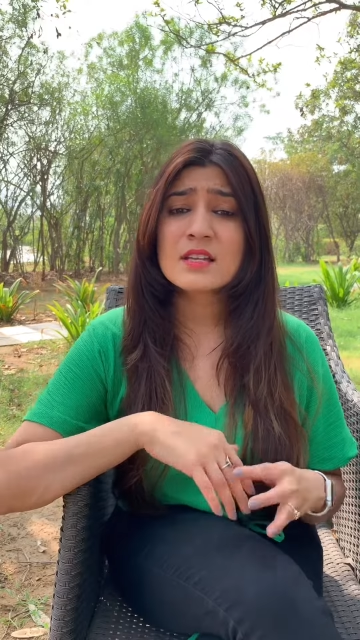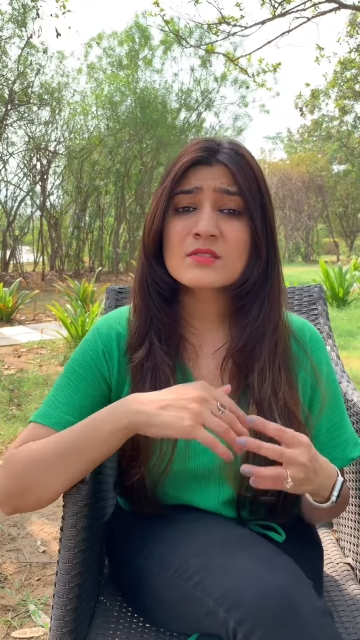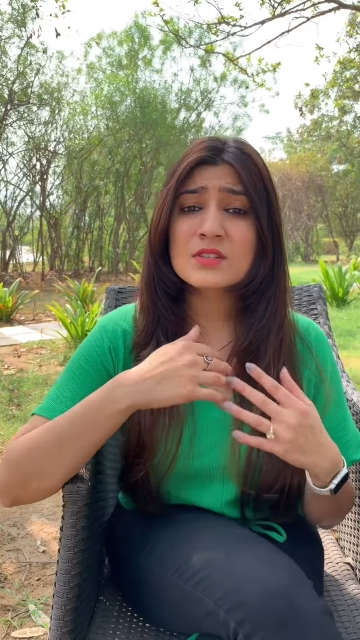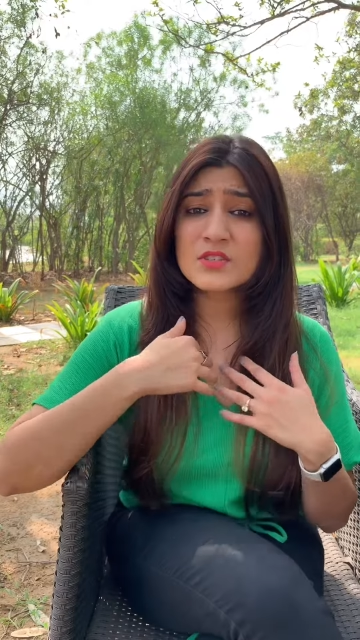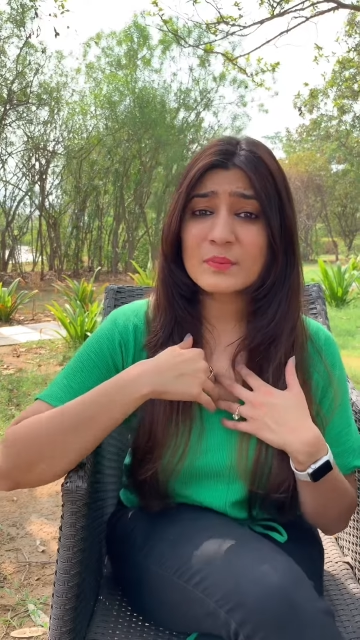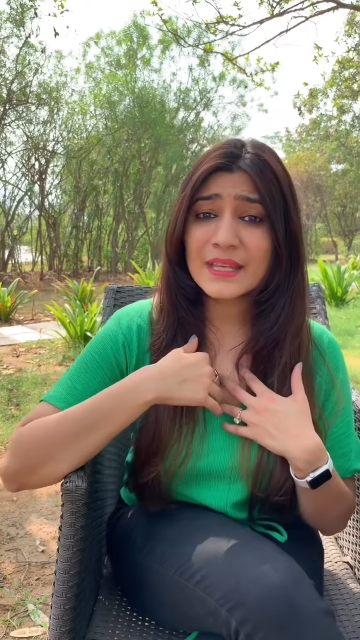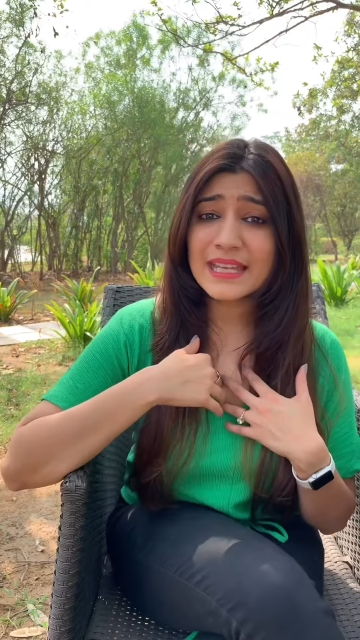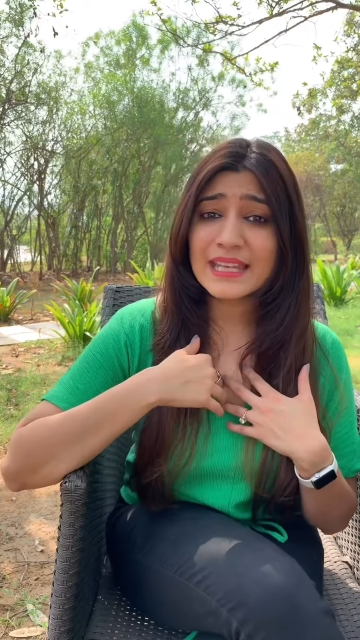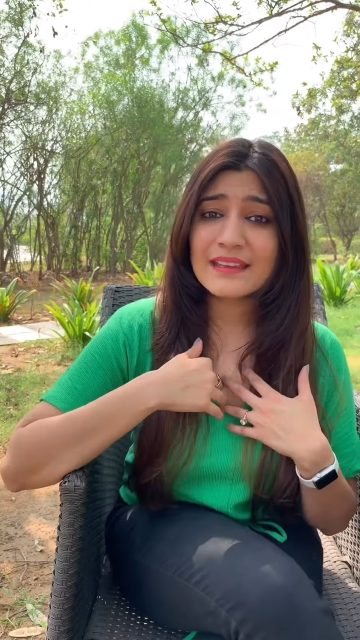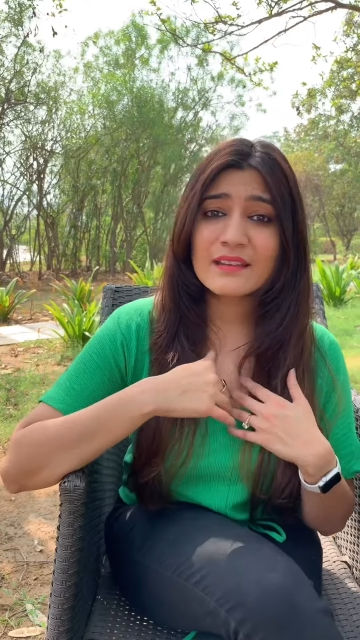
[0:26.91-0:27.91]
So to
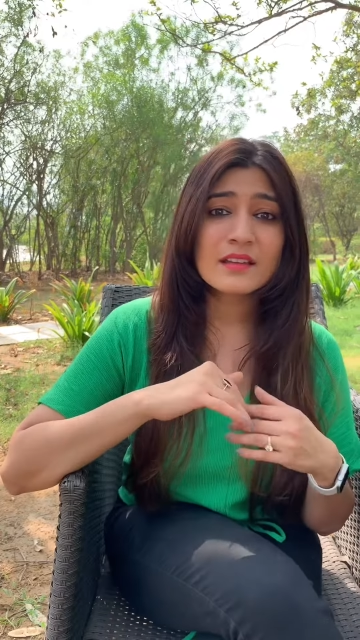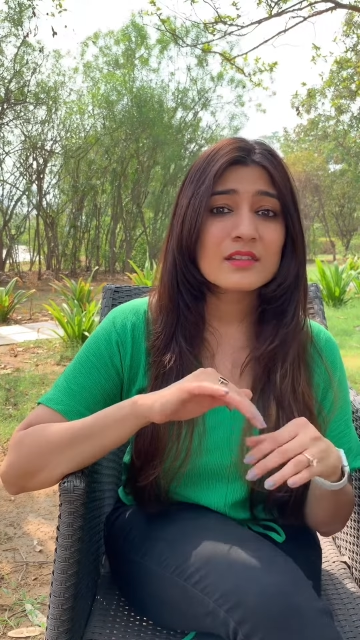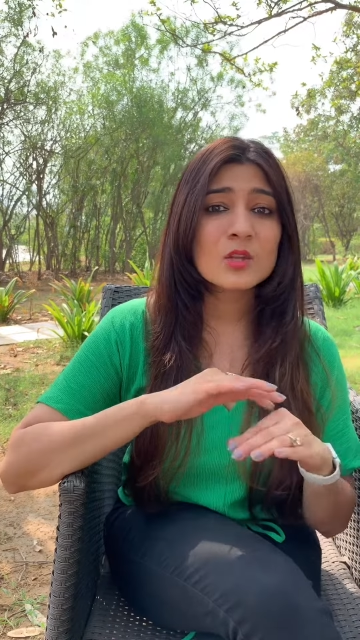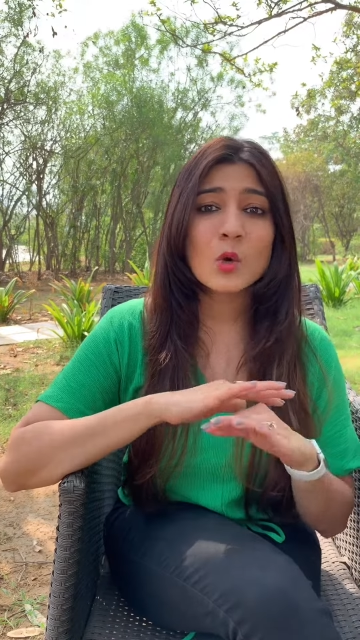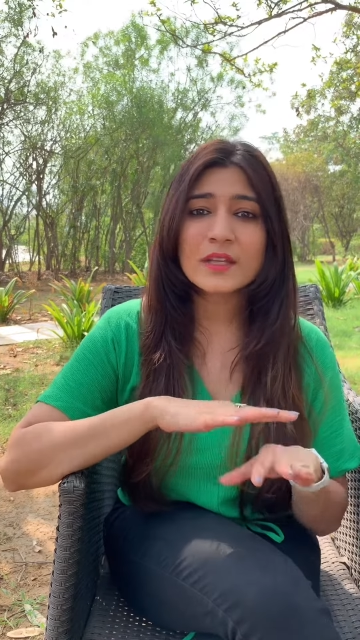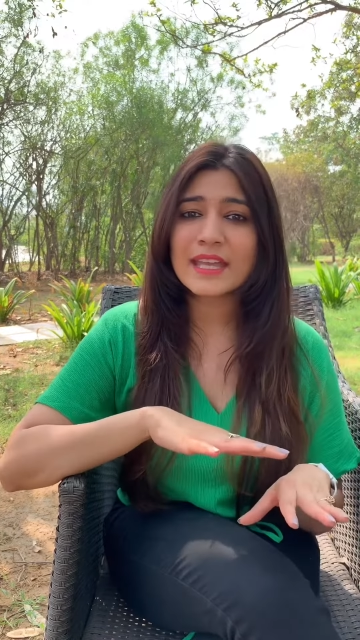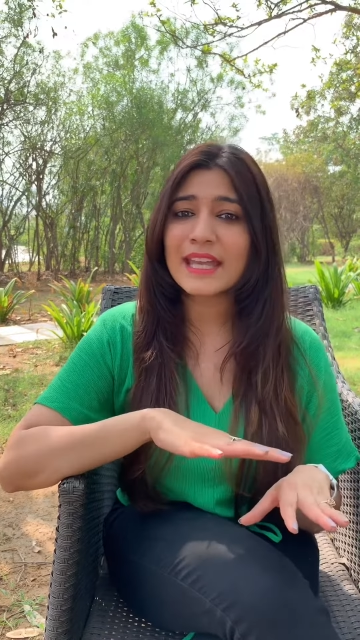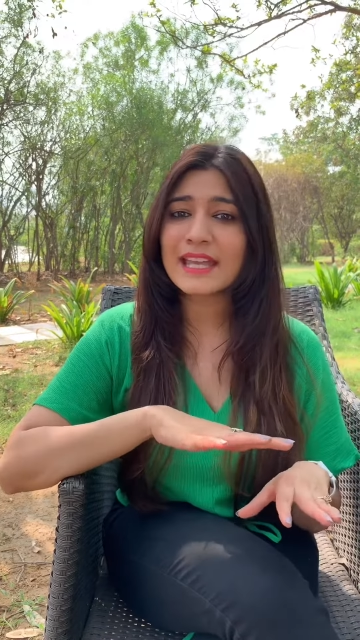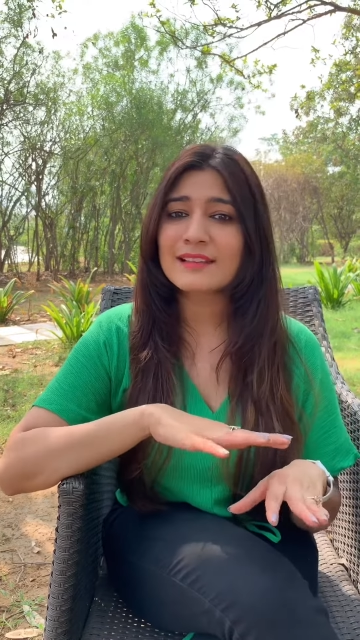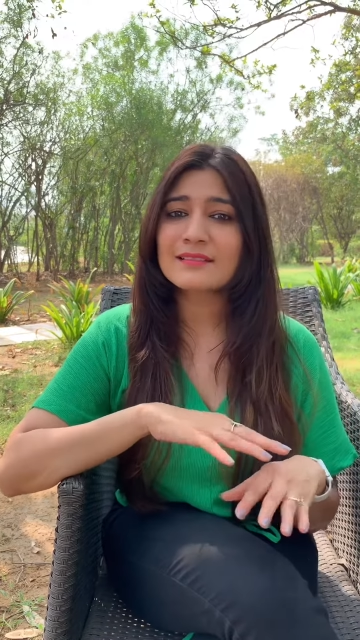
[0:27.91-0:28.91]
me, no
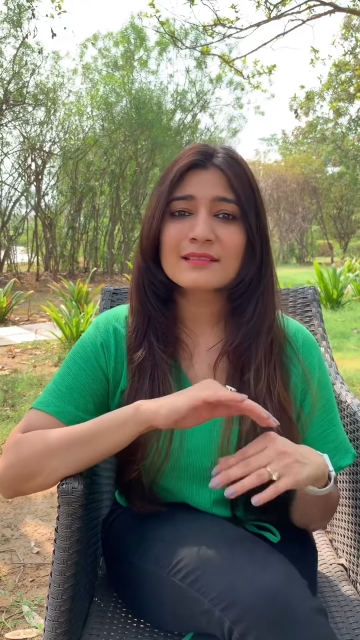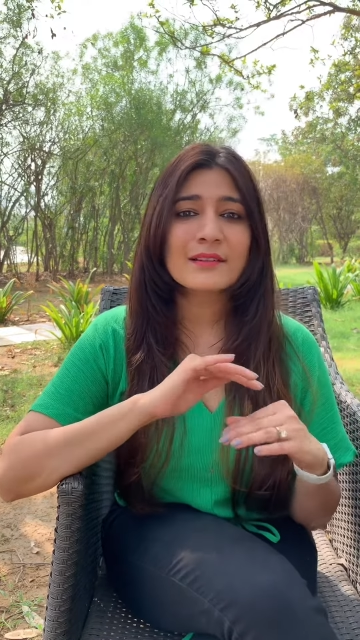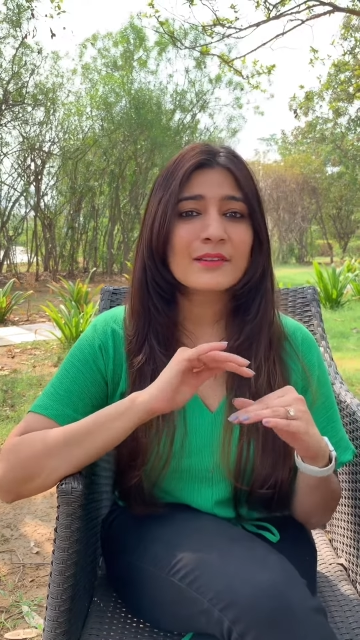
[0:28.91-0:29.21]
kale,